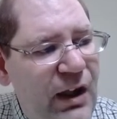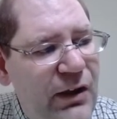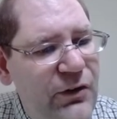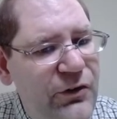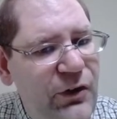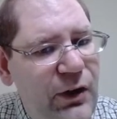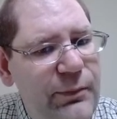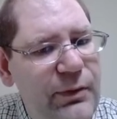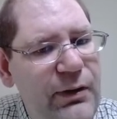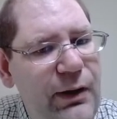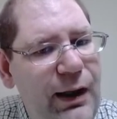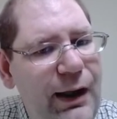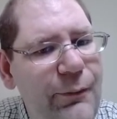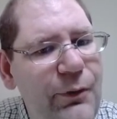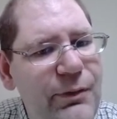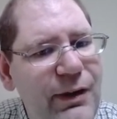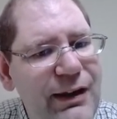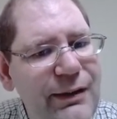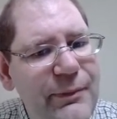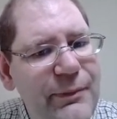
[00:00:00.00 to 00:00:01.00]
So I
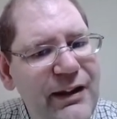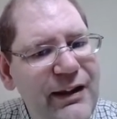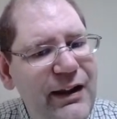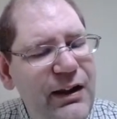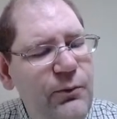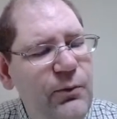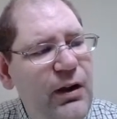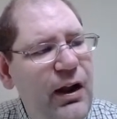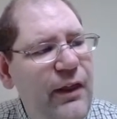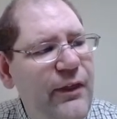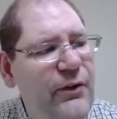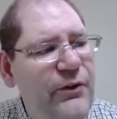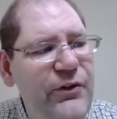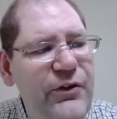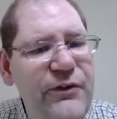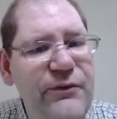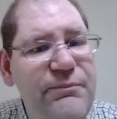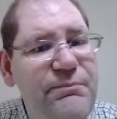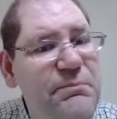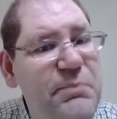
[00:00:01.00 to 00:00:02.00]
would recommend getting one of those.
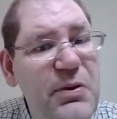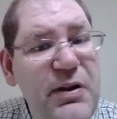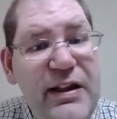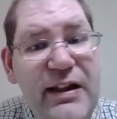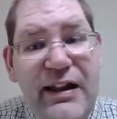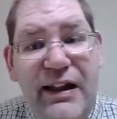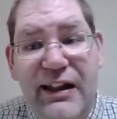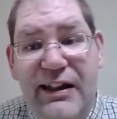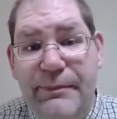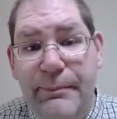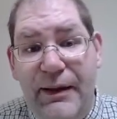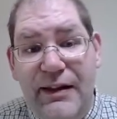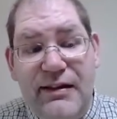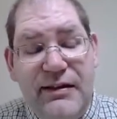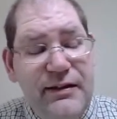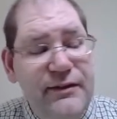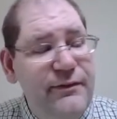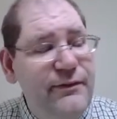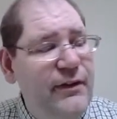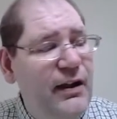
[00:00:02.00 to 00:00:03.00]
They're pretty
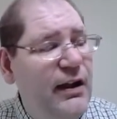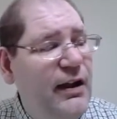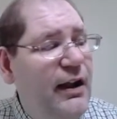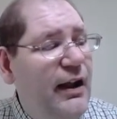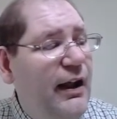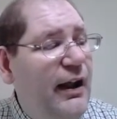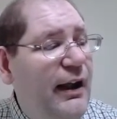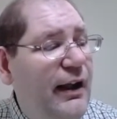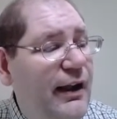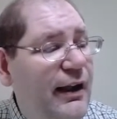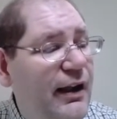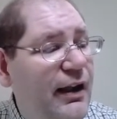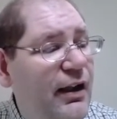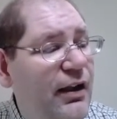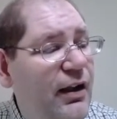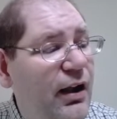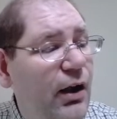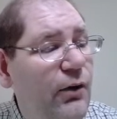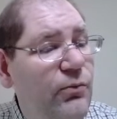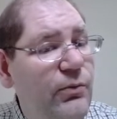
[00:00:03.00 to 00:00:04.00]
inexpensive,
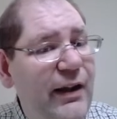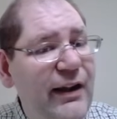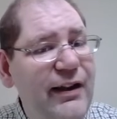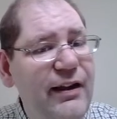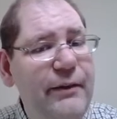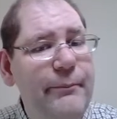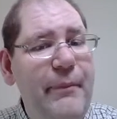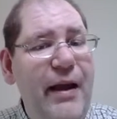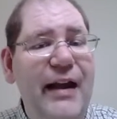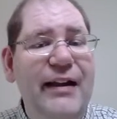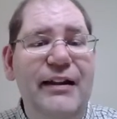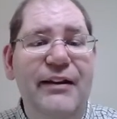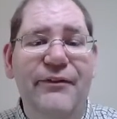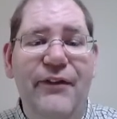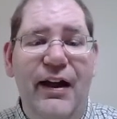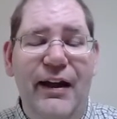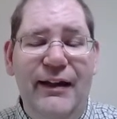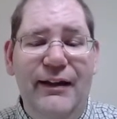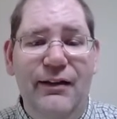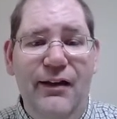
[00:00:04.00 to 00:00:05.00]
and a regular
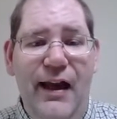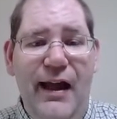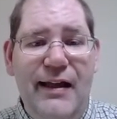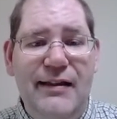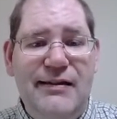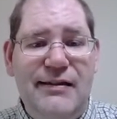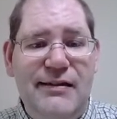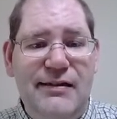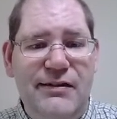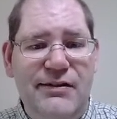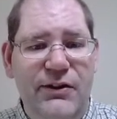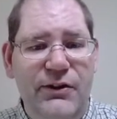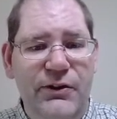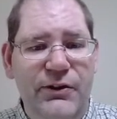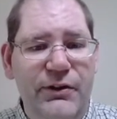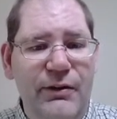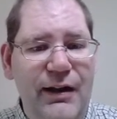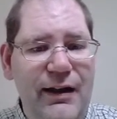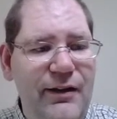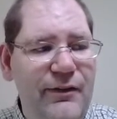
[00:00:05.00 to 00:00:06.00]
magnifying glass. So
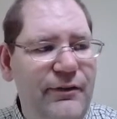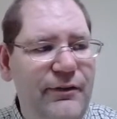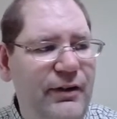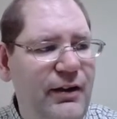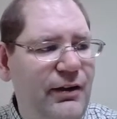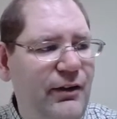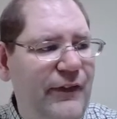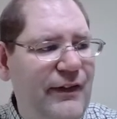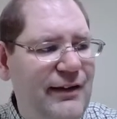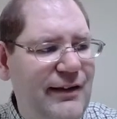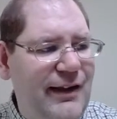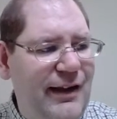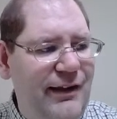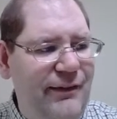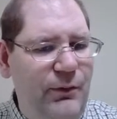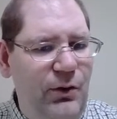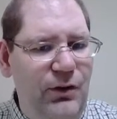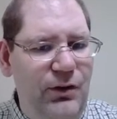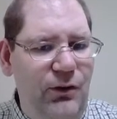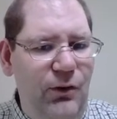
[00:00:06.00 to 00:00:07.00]
you have, this kind
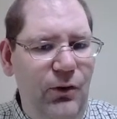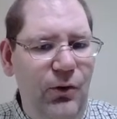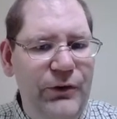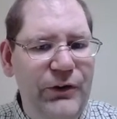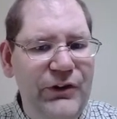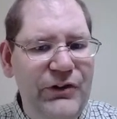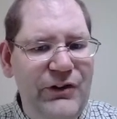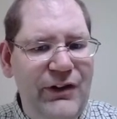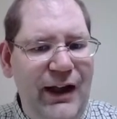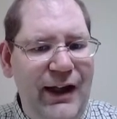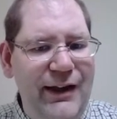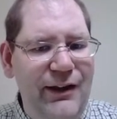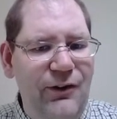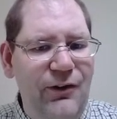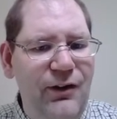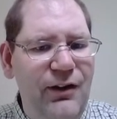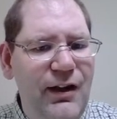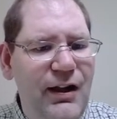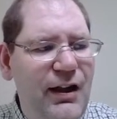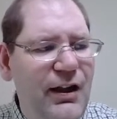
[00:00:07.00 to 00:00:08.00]
of more older
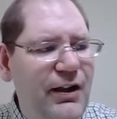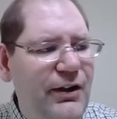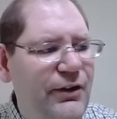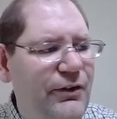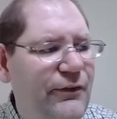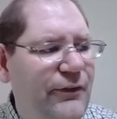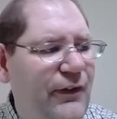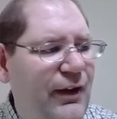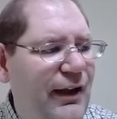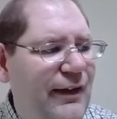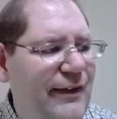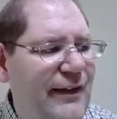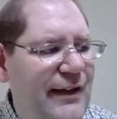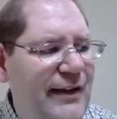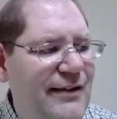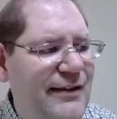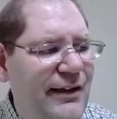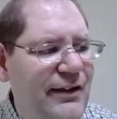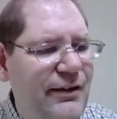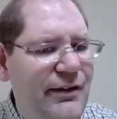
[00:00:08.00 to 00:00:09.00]
style. You've got
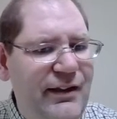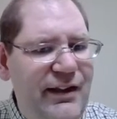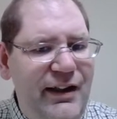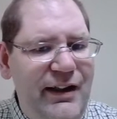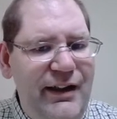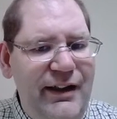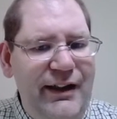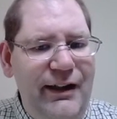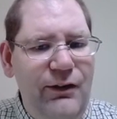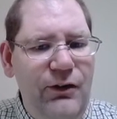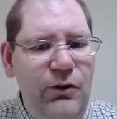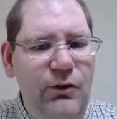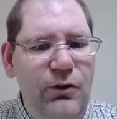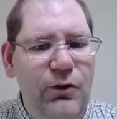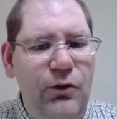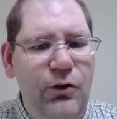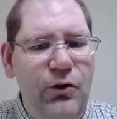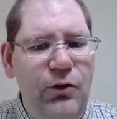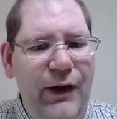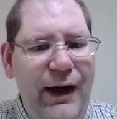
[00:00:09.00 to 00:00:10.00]
these that you can get at any
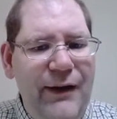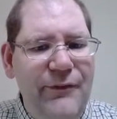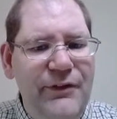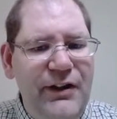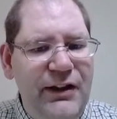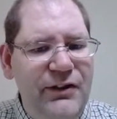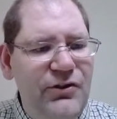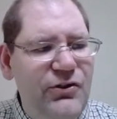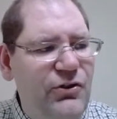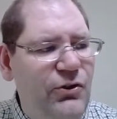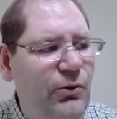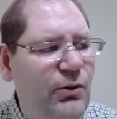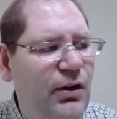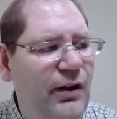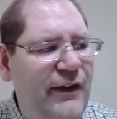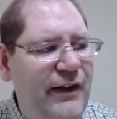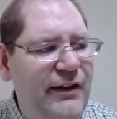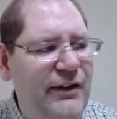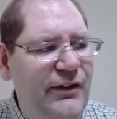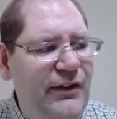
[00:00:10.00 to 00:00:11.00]
local crafting store.
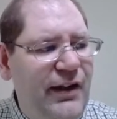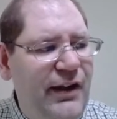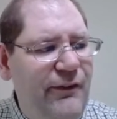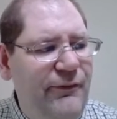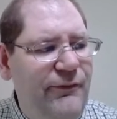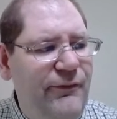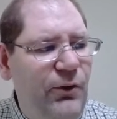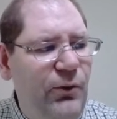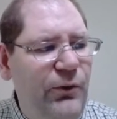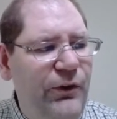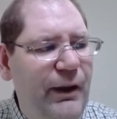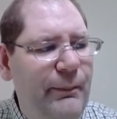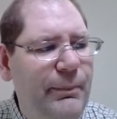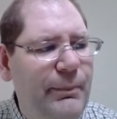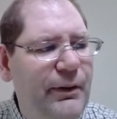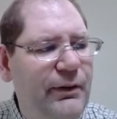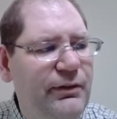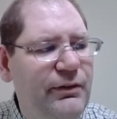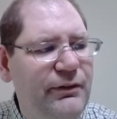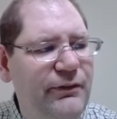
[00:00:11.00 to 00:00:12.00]
They just kind of fold up
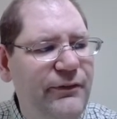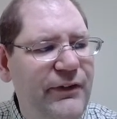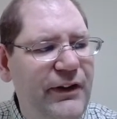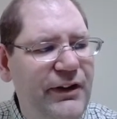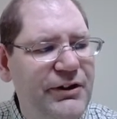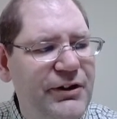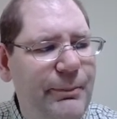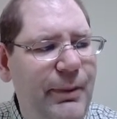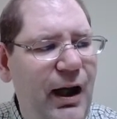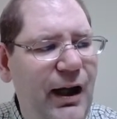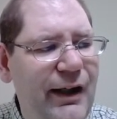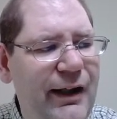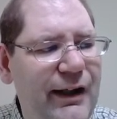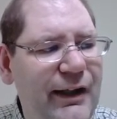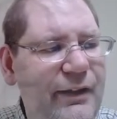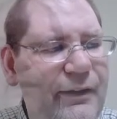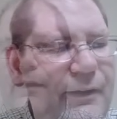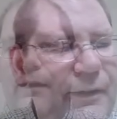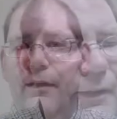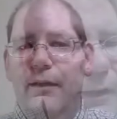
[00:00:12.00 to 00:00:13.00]
and fit in your pocket.